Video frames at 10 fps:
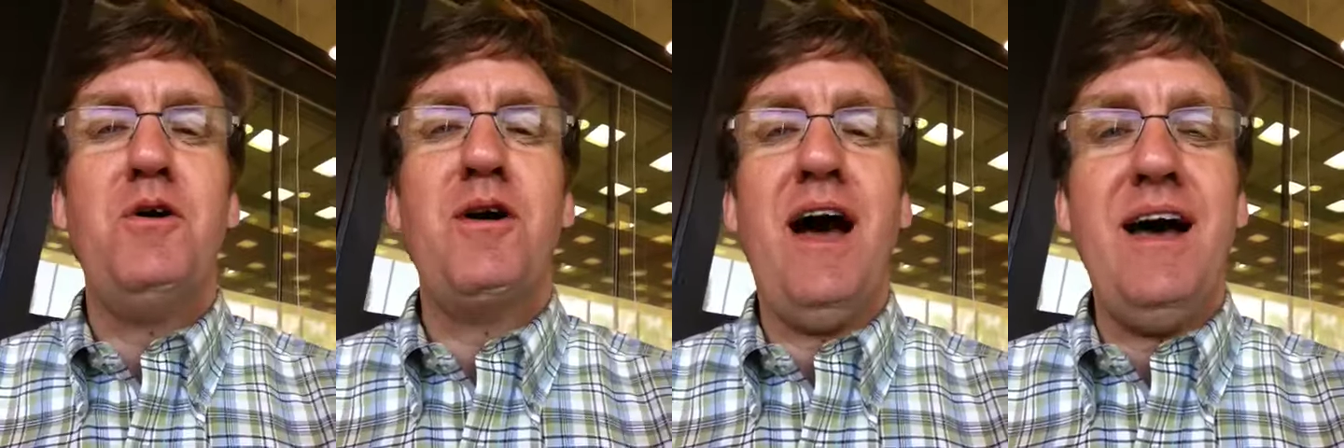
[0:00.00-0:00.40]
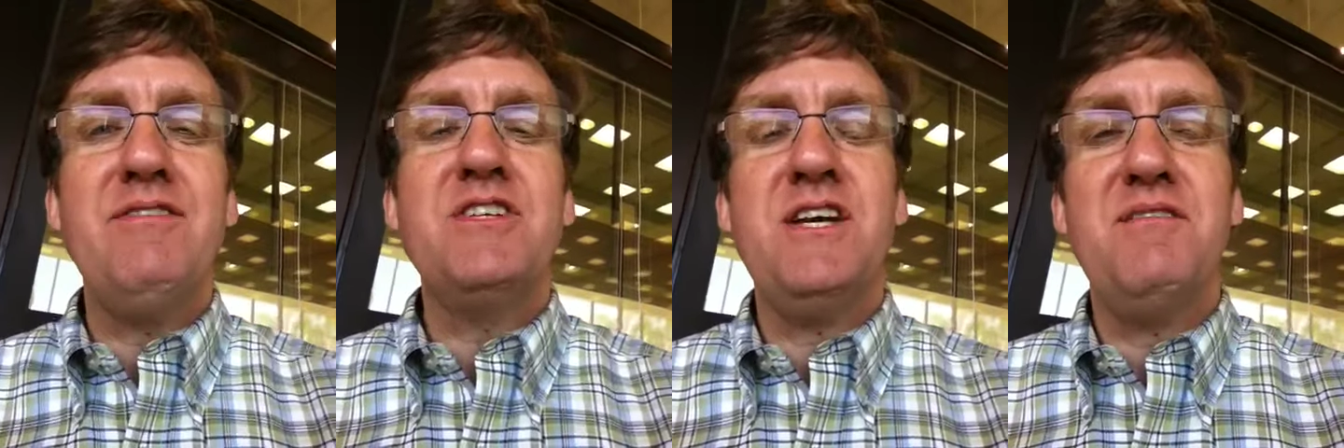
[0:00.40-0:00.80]
or
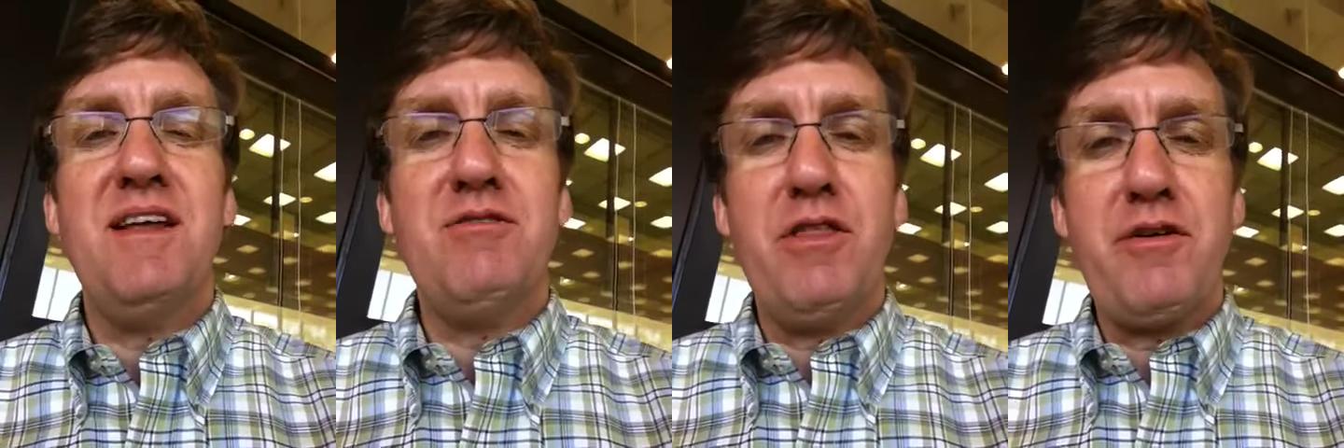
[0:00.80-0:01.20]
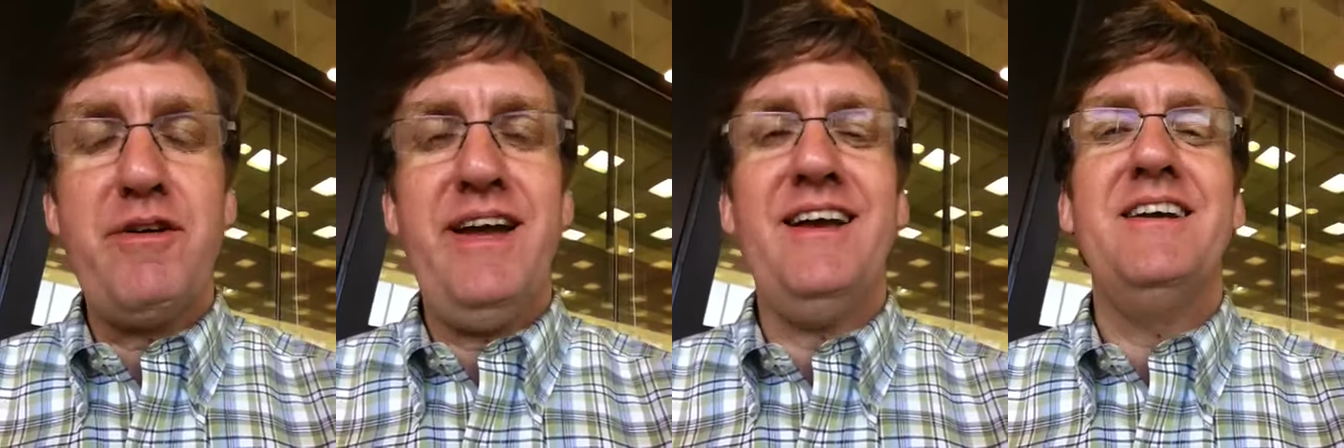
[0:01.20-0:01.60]
I've achieved level
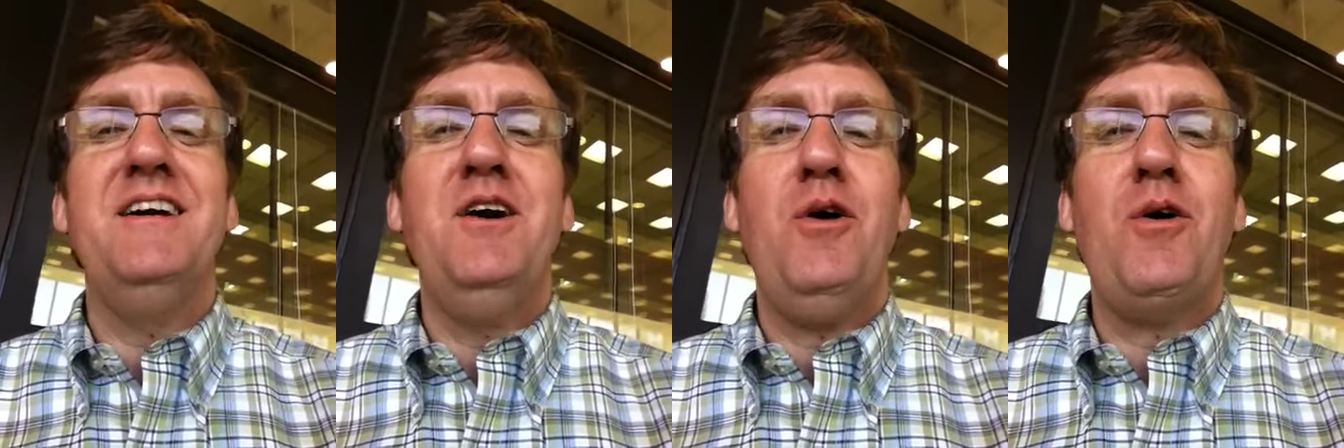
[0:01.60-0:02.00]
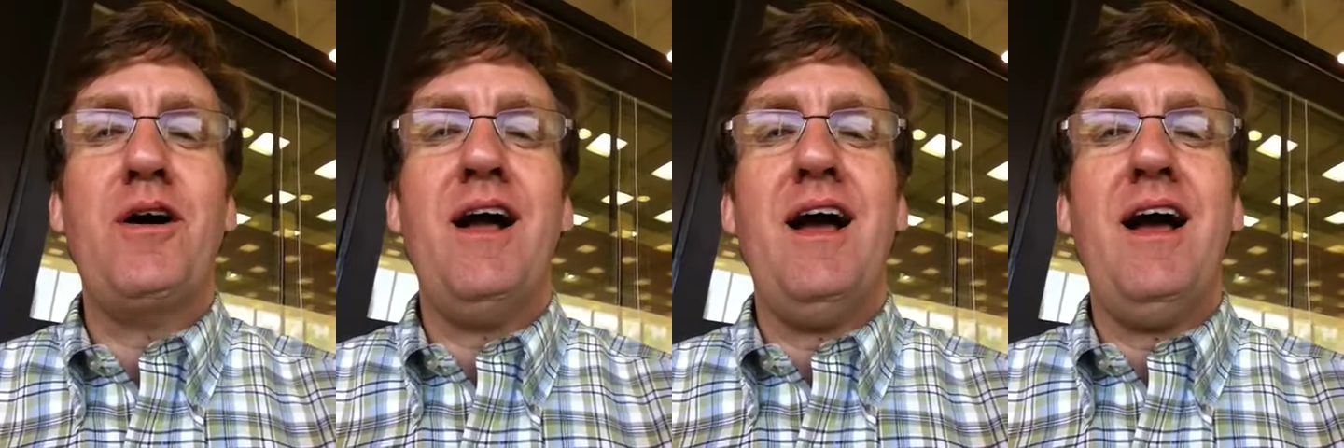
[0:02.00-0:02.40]
3,
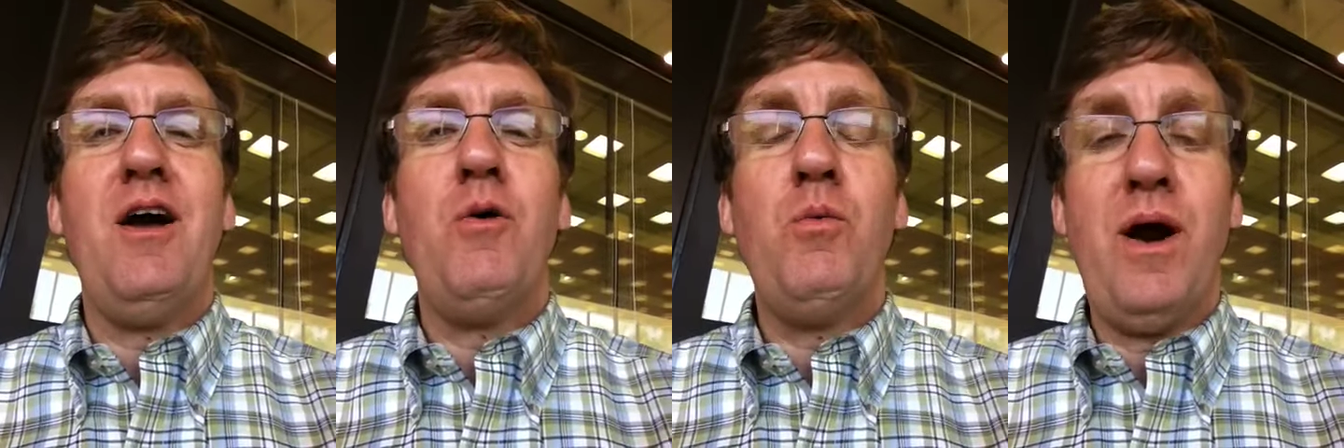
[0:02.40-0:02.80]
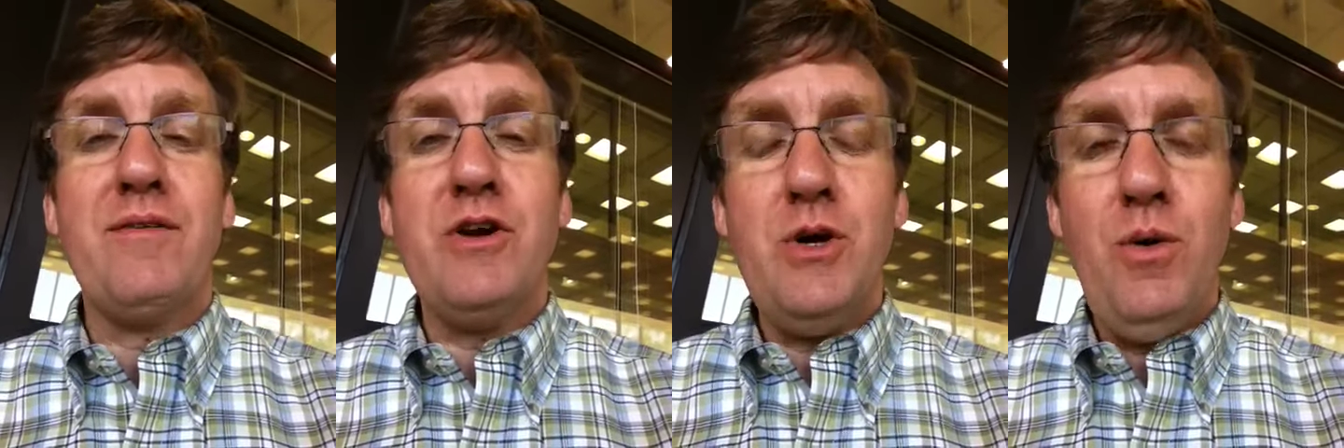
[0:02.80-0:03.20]
or
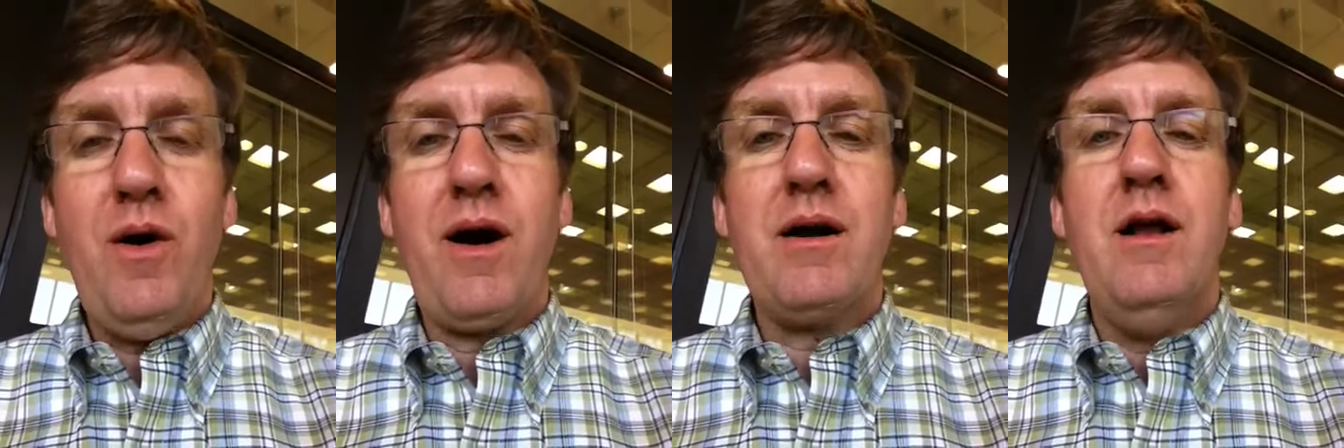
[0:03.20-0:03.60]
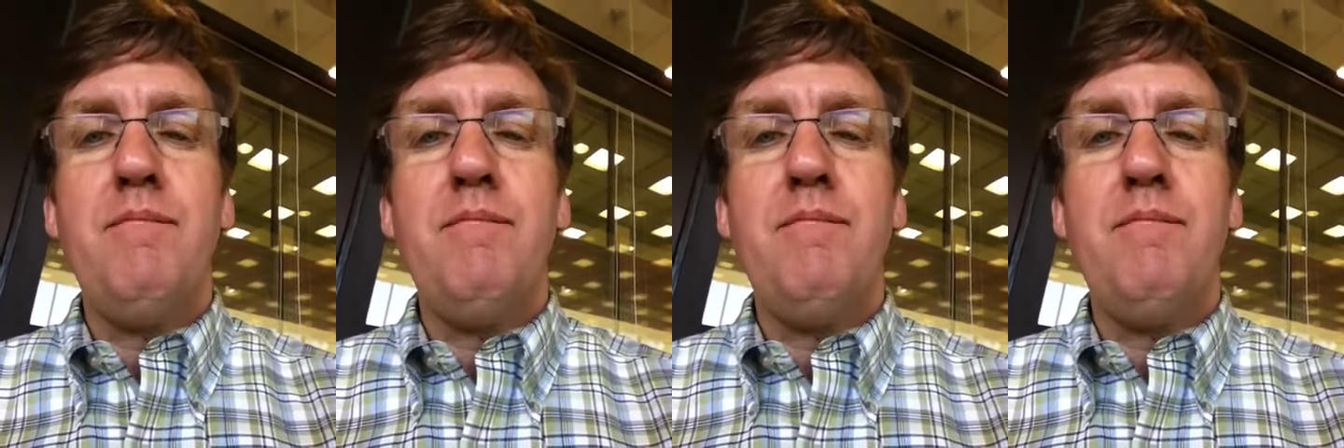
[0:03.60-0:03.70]
wherever you are,